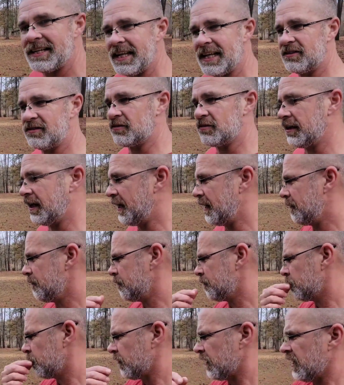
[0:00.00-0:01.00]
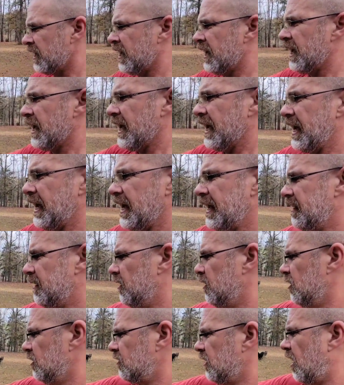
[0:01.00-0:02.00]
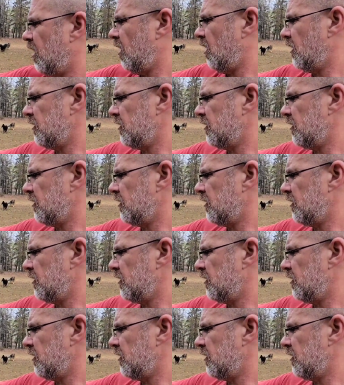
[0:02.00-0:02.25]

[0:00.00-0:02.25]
yesterday and looked all